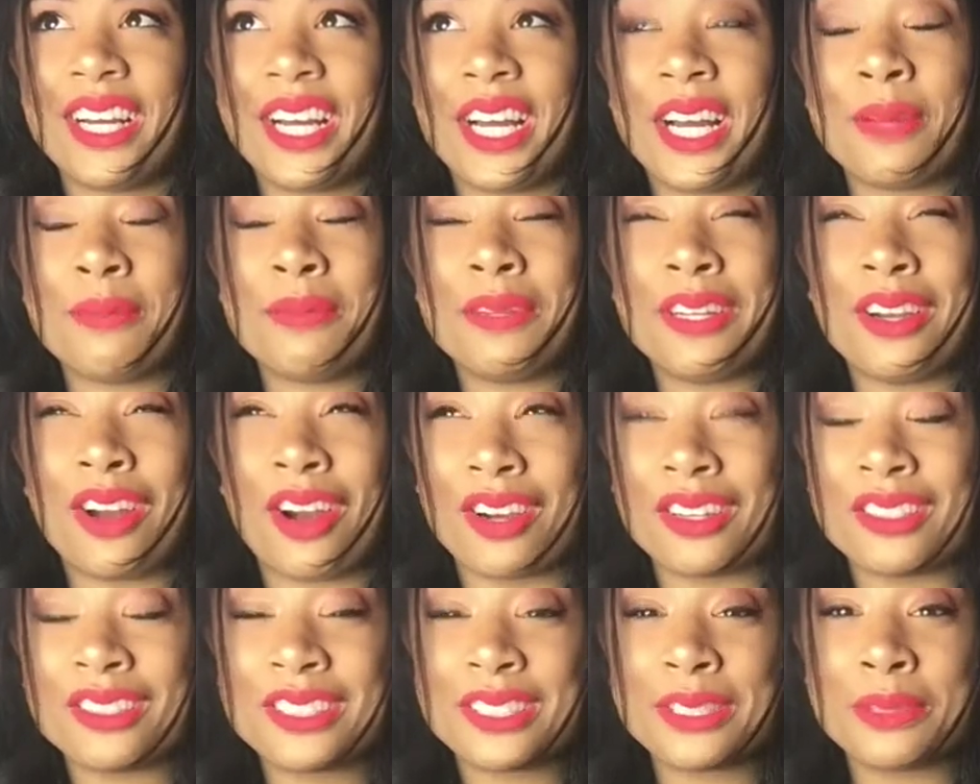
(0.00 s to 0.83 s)
I mean,
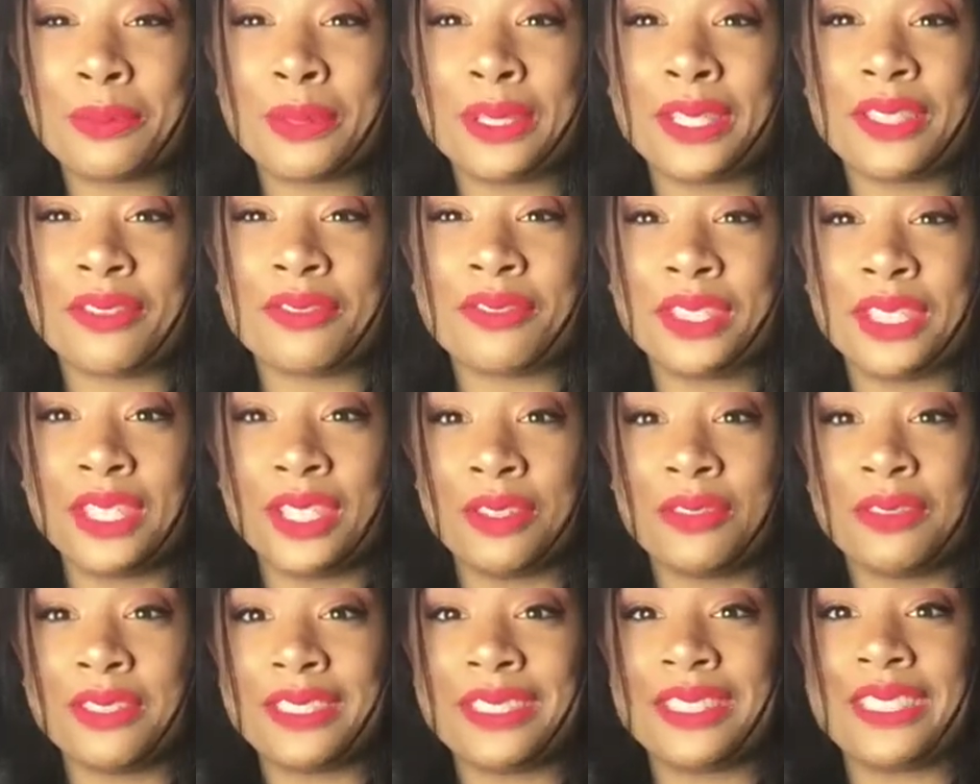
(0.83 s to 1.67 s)
honestly, being a video
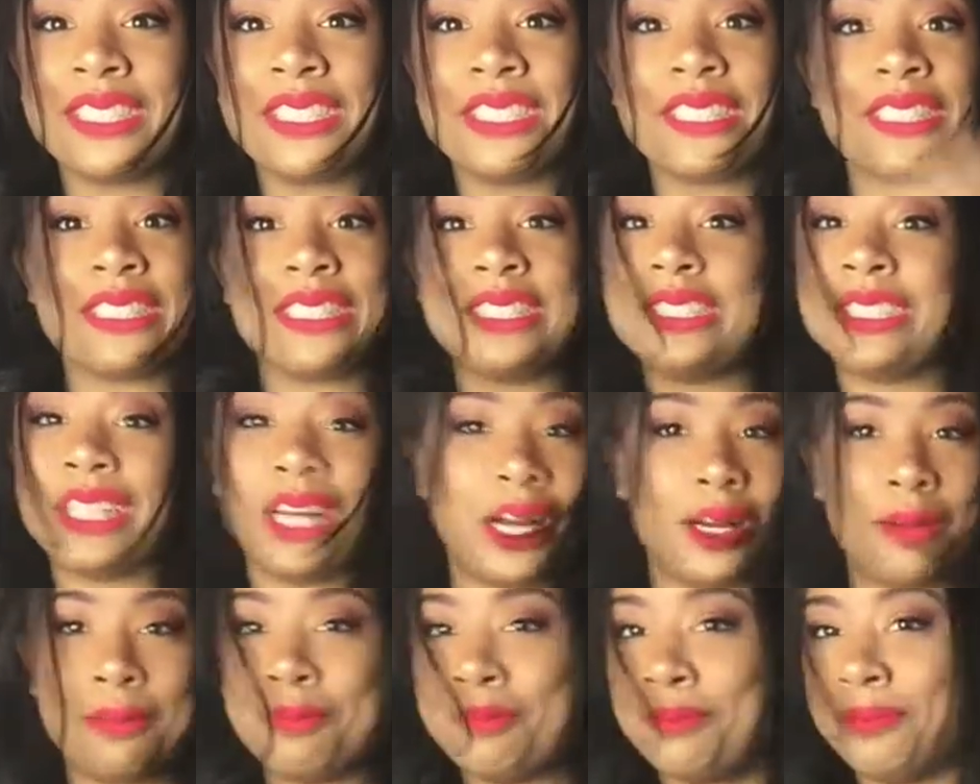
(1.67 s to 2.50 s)
vixen is
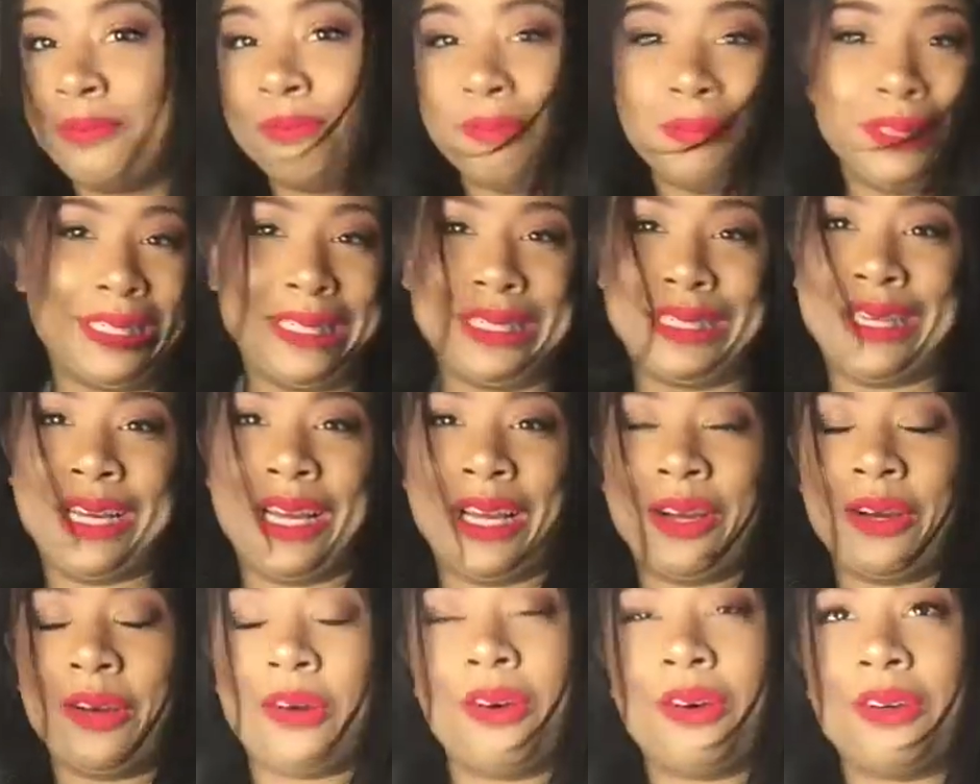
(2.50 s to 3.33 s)
not me
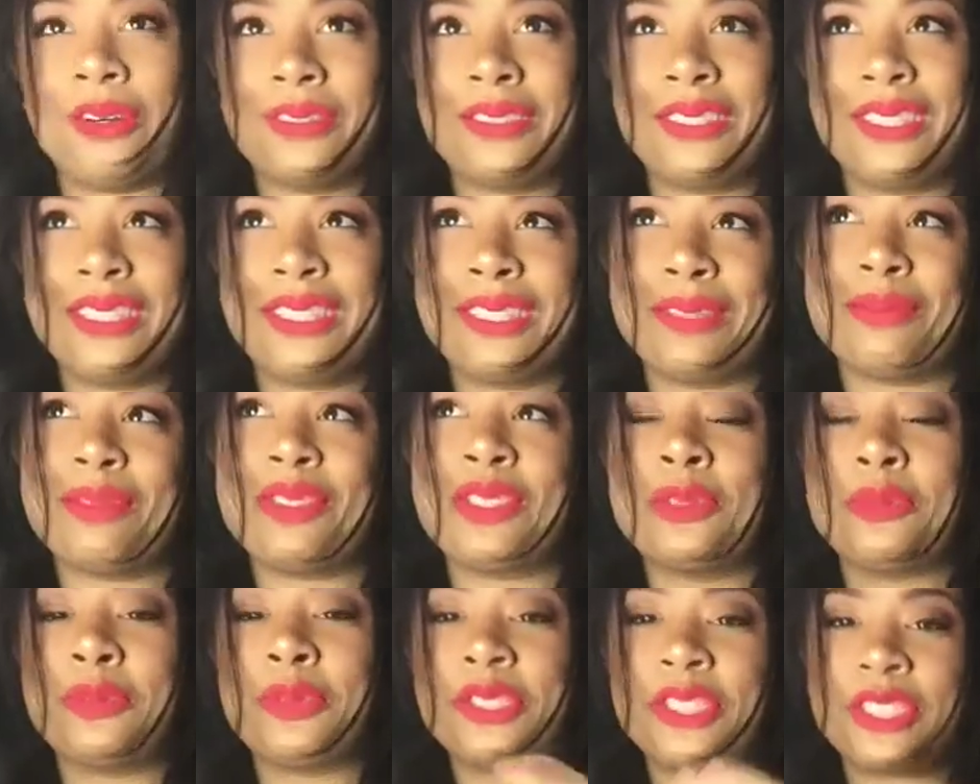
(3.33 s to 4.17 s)
at all. Like, I'm
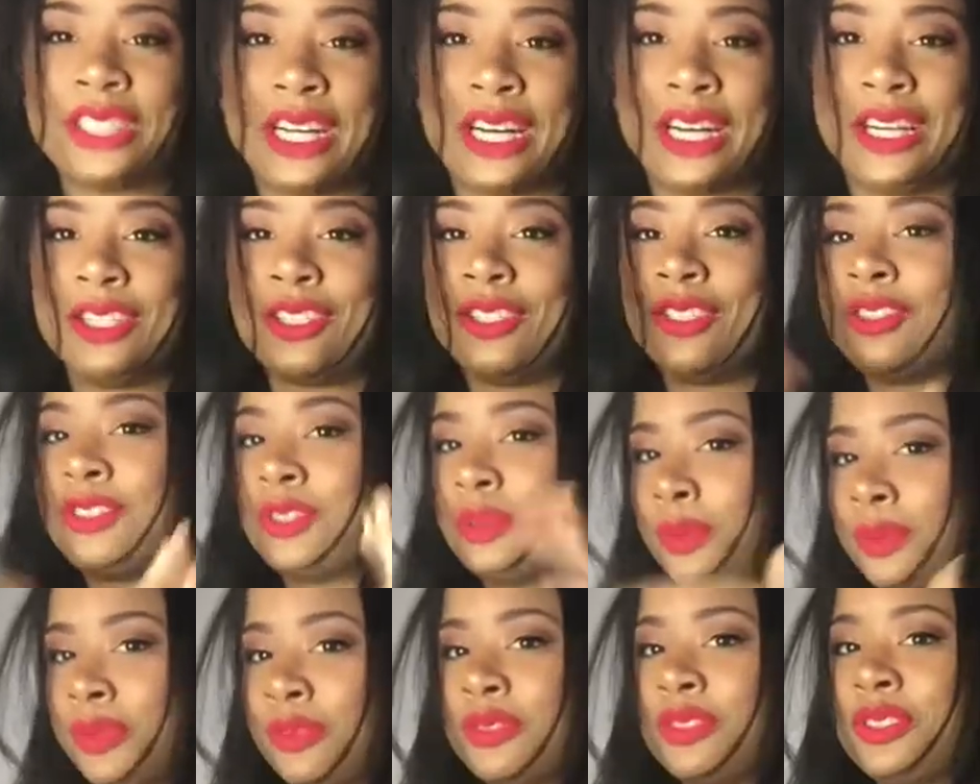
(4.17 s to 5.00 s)
super shy,
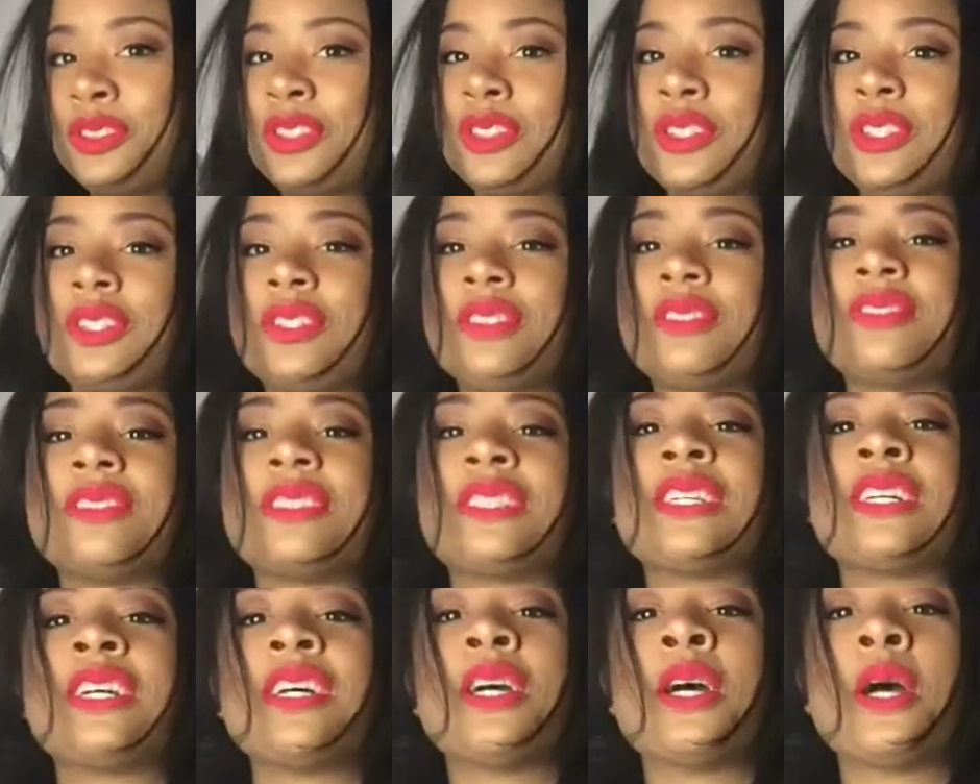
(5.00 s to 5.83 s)
super reserved,
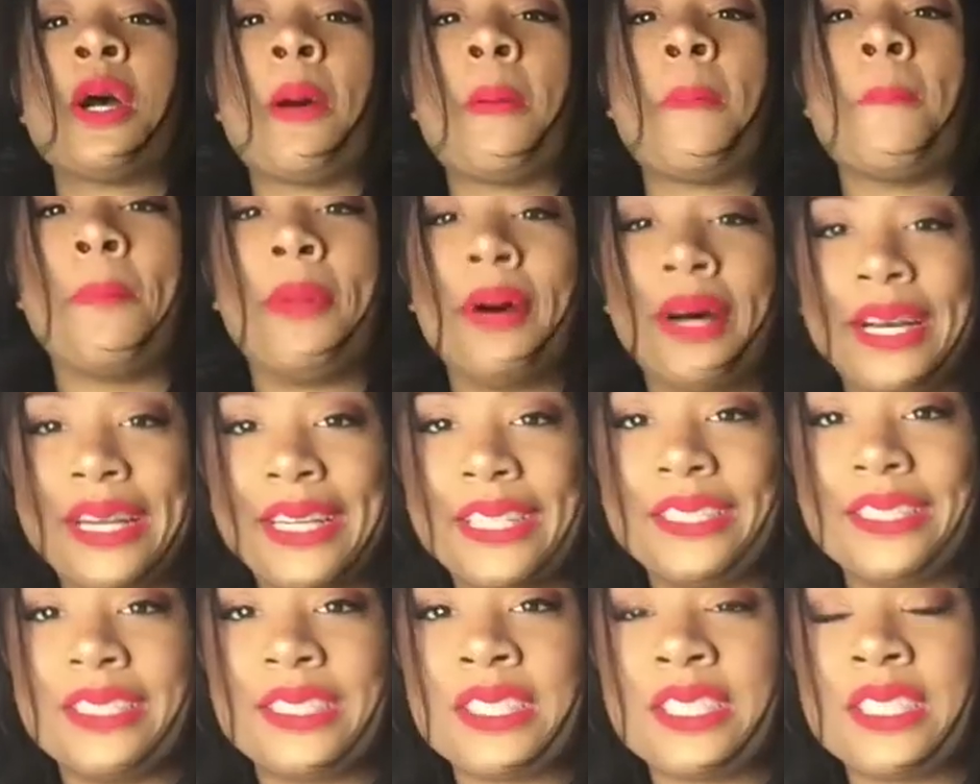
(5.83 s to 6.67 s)

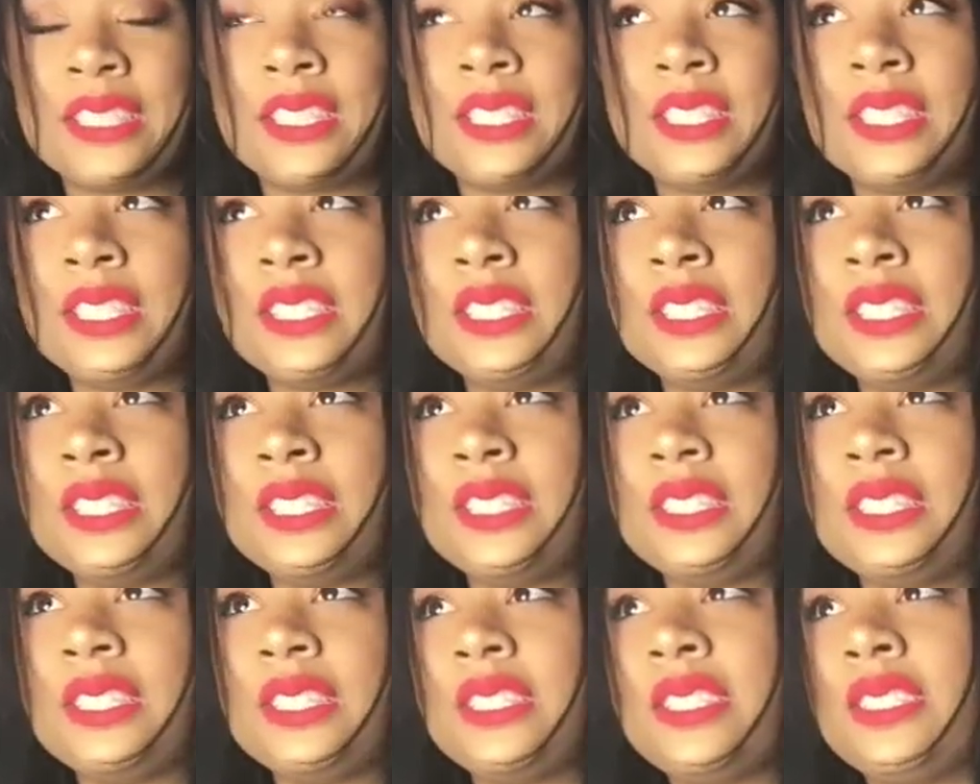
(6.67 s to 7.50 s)
but
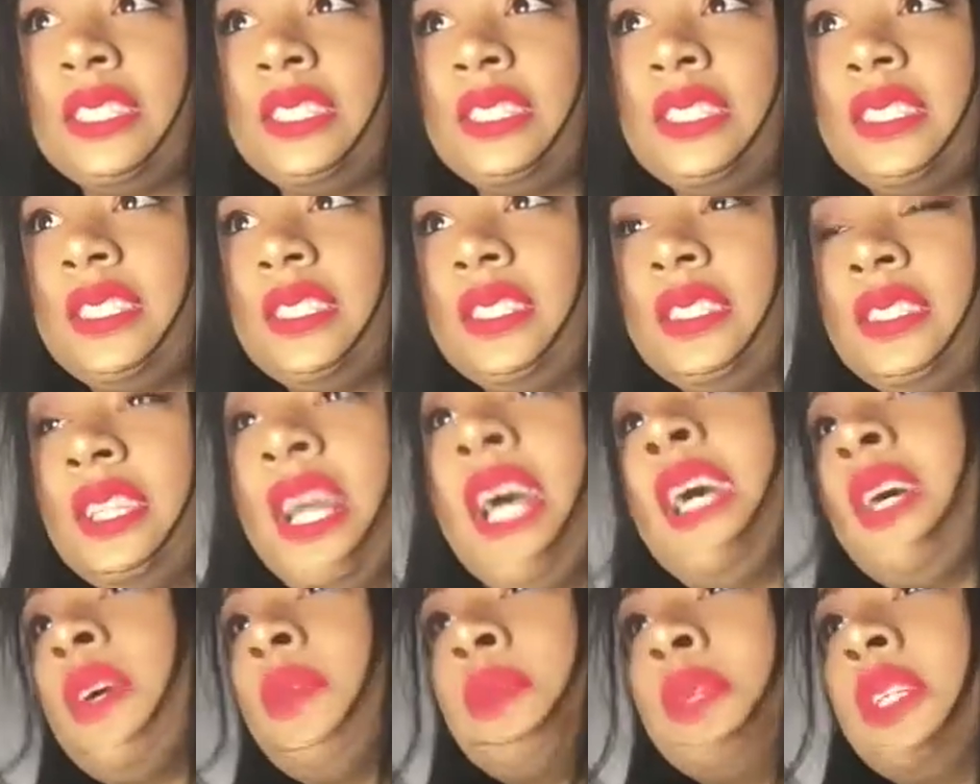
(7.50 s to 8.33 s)

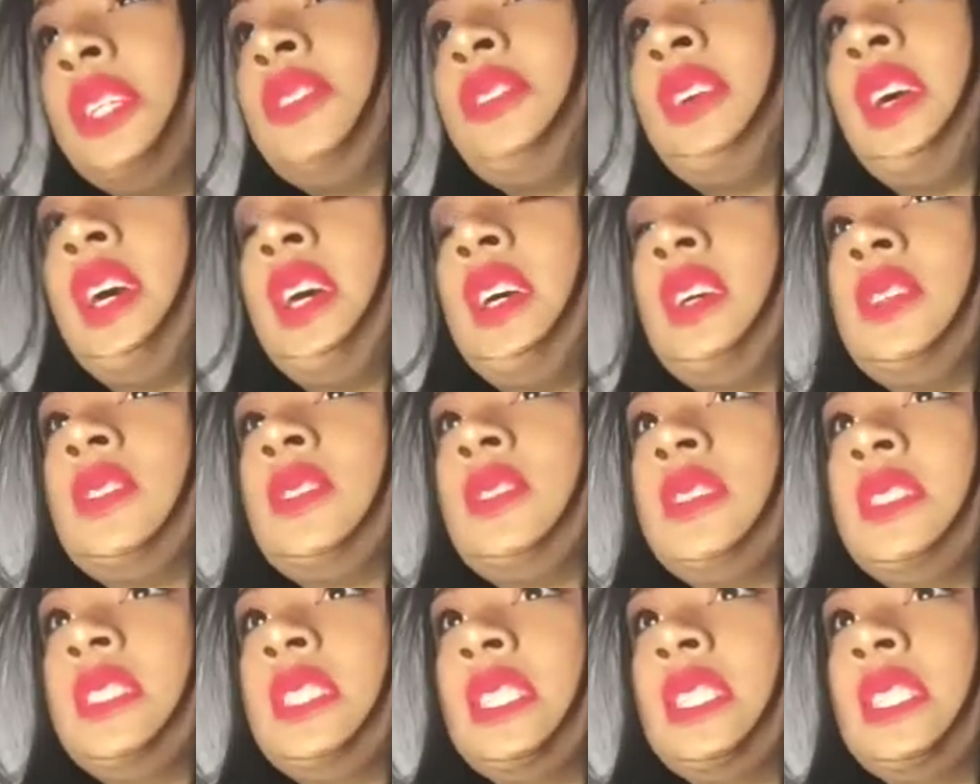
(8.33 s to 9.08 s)
that helped me grow.